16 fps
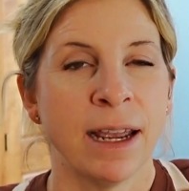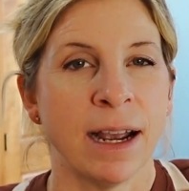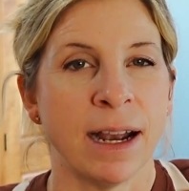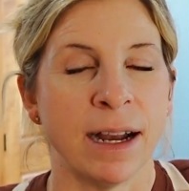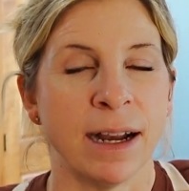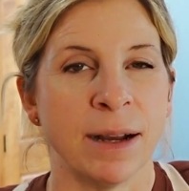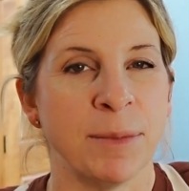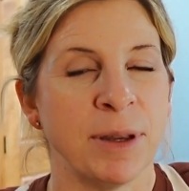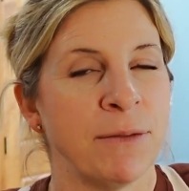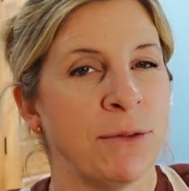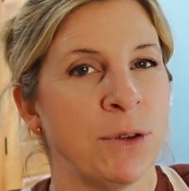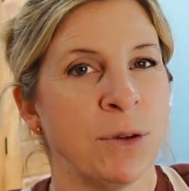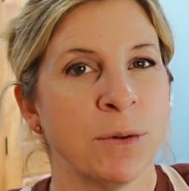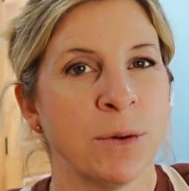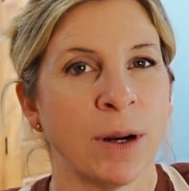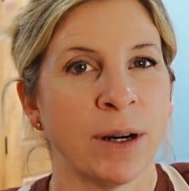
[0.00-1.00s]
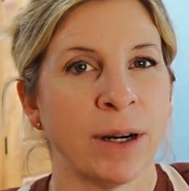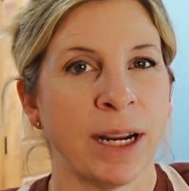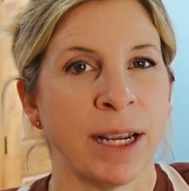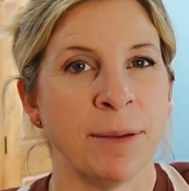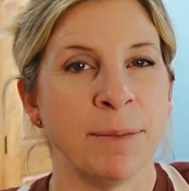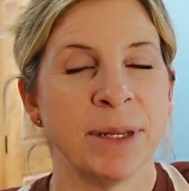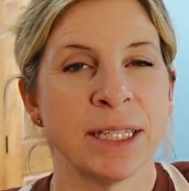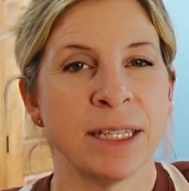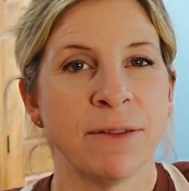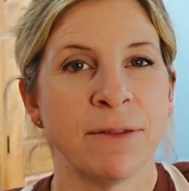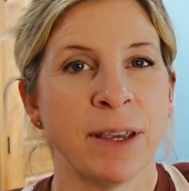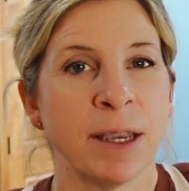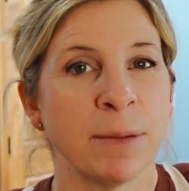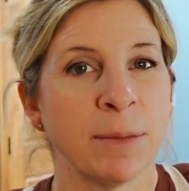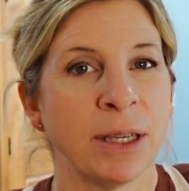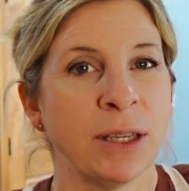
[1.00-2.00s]
If you are a busy
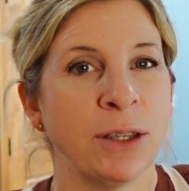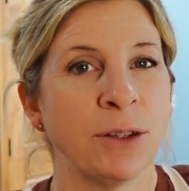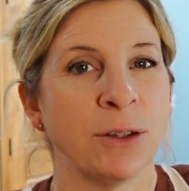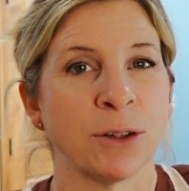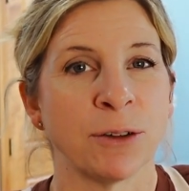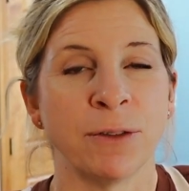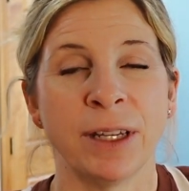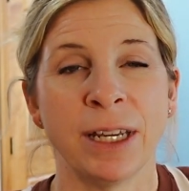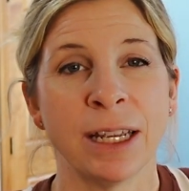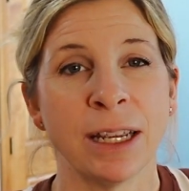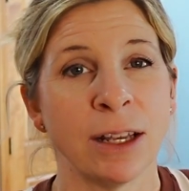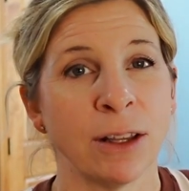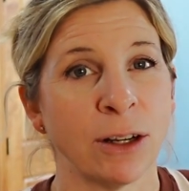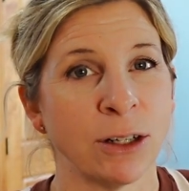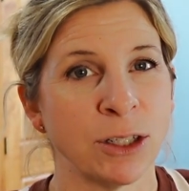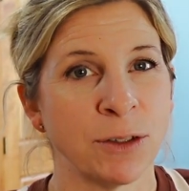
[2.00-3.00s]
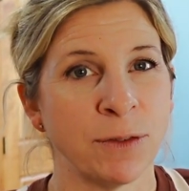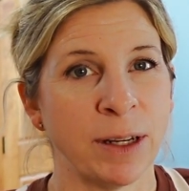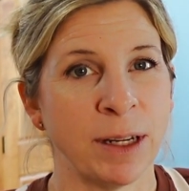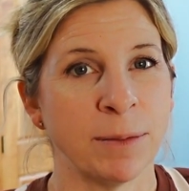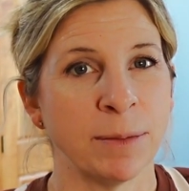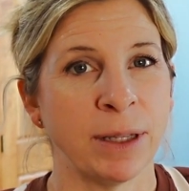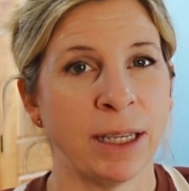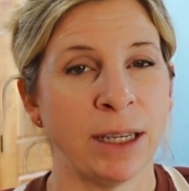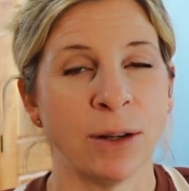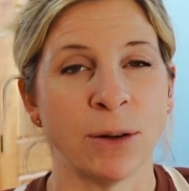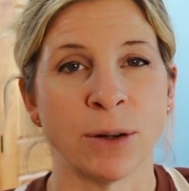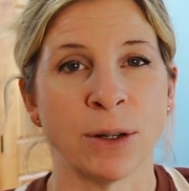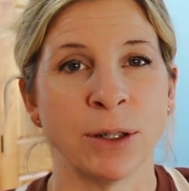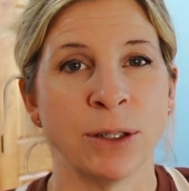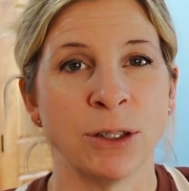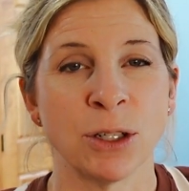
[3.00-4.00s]
family, you're feeding a large family,
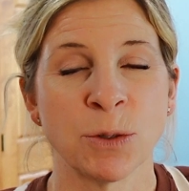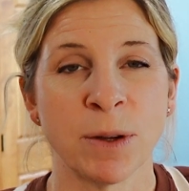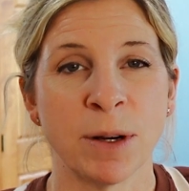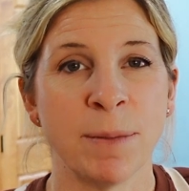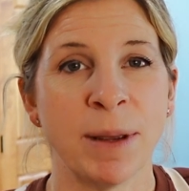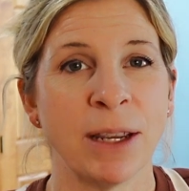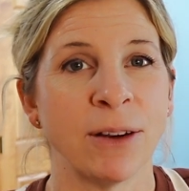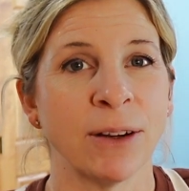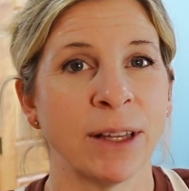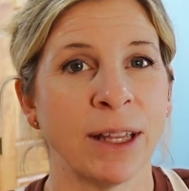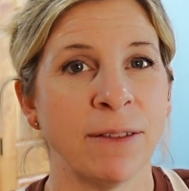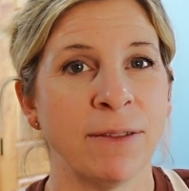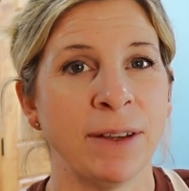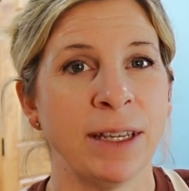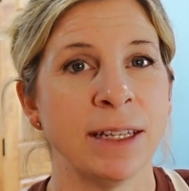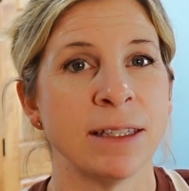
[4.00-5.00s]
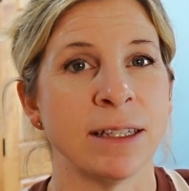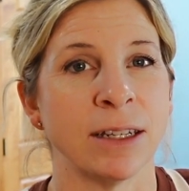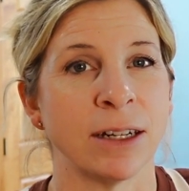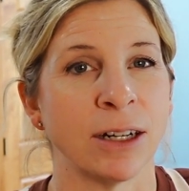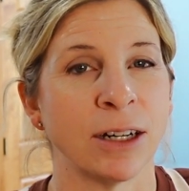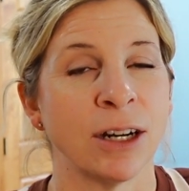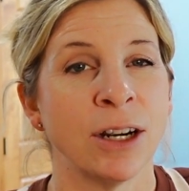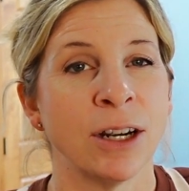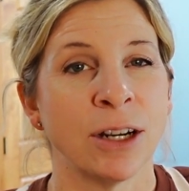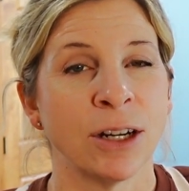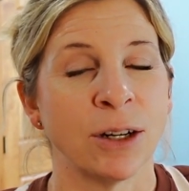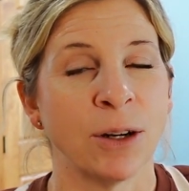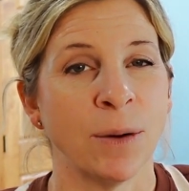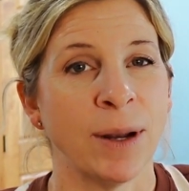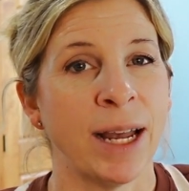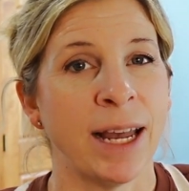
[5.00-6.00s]
or you just want to make your life easier,
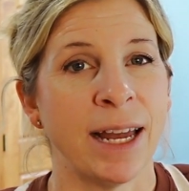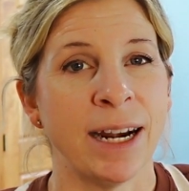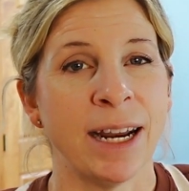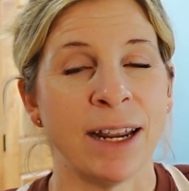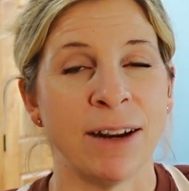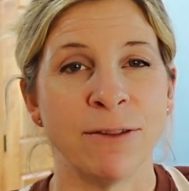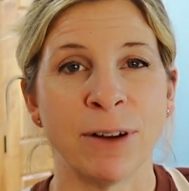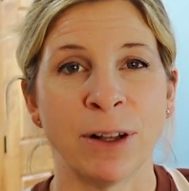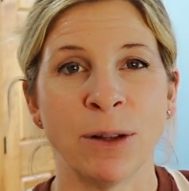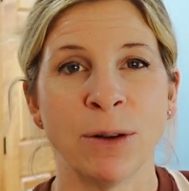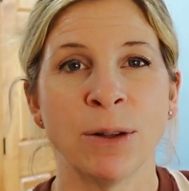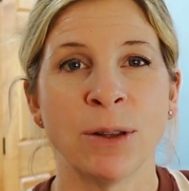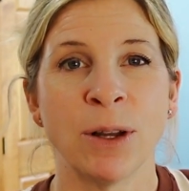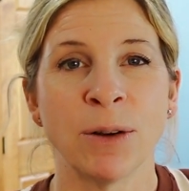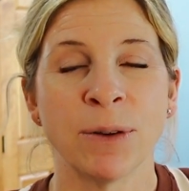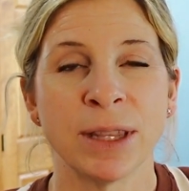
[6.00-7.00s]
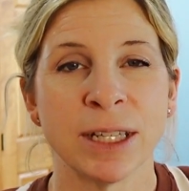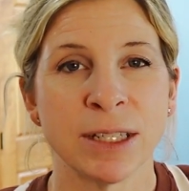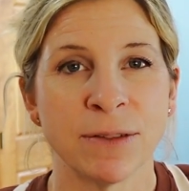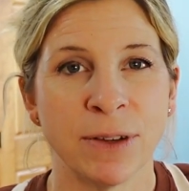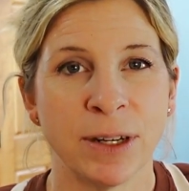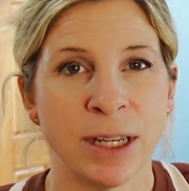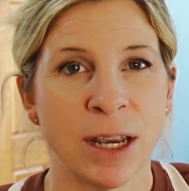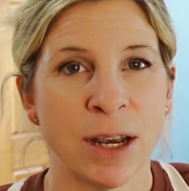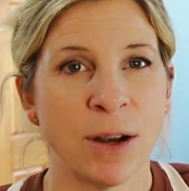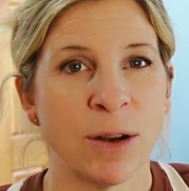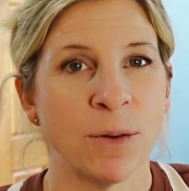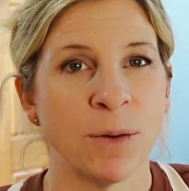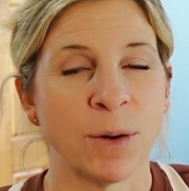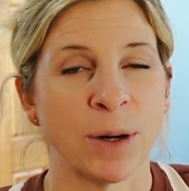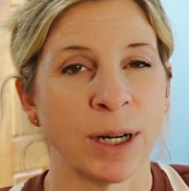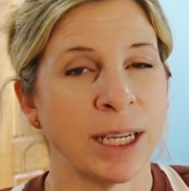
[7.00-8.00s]
go ahead and follow along with this video
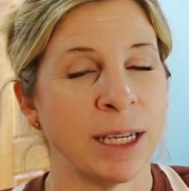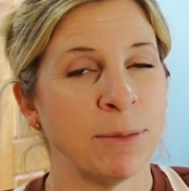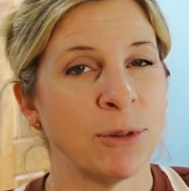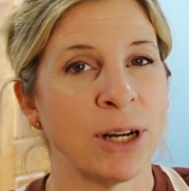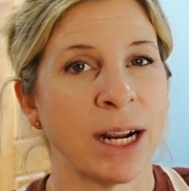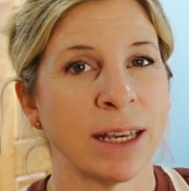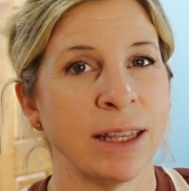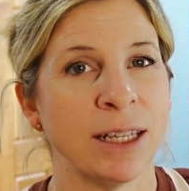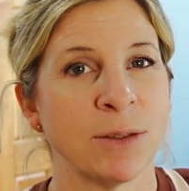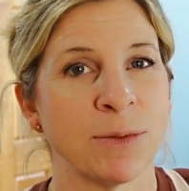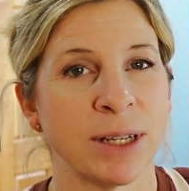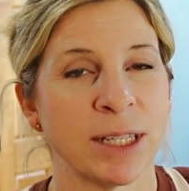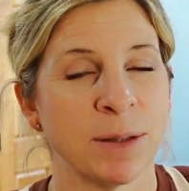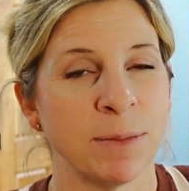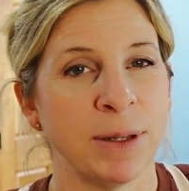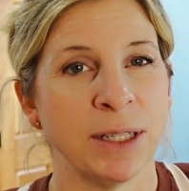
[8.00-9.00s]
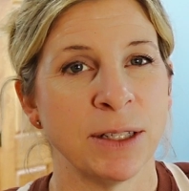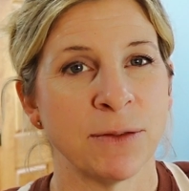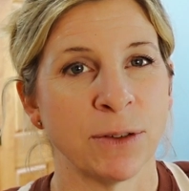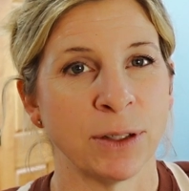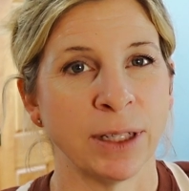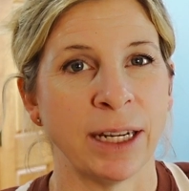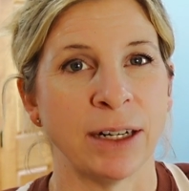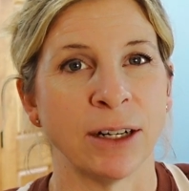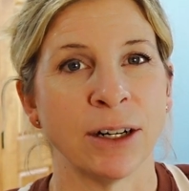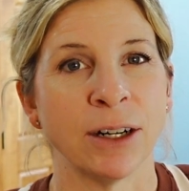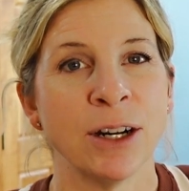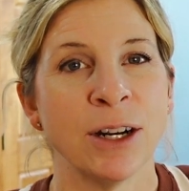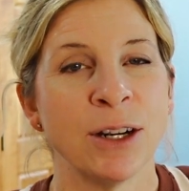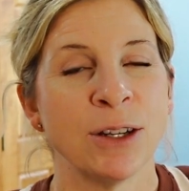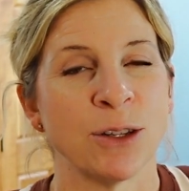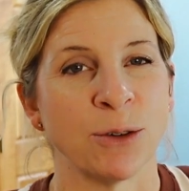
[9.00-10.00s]
or keep track of these recipes for later.
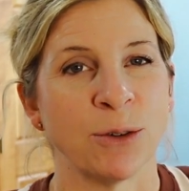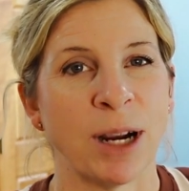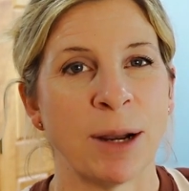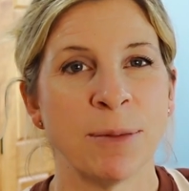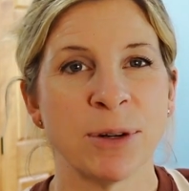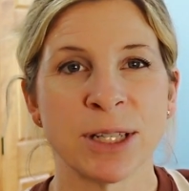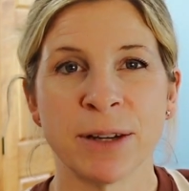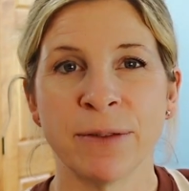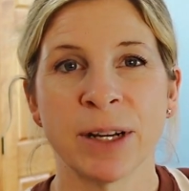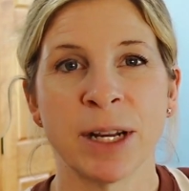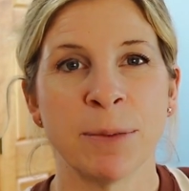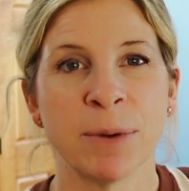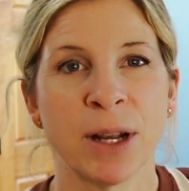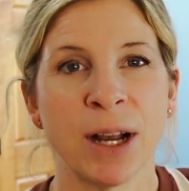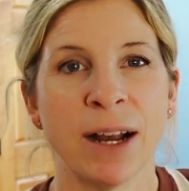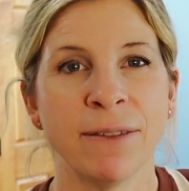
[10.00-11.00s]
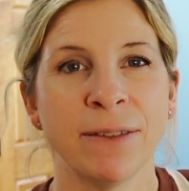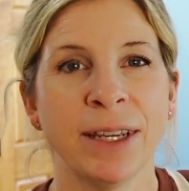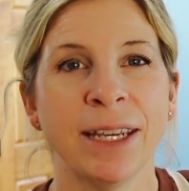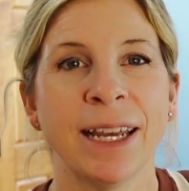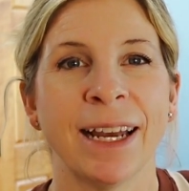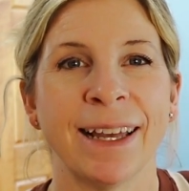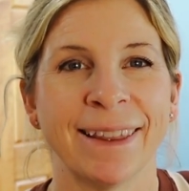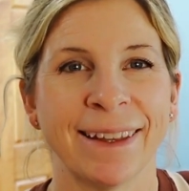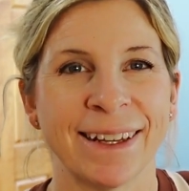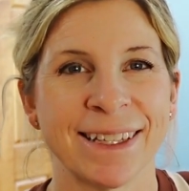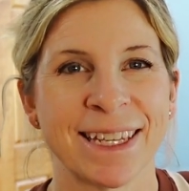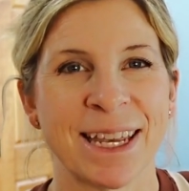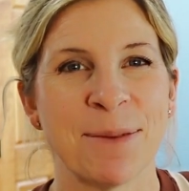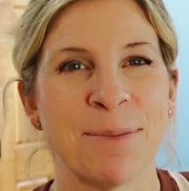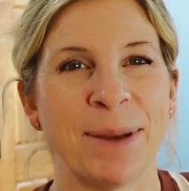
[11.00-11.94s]
So grab yourself a cup of coffee and let's get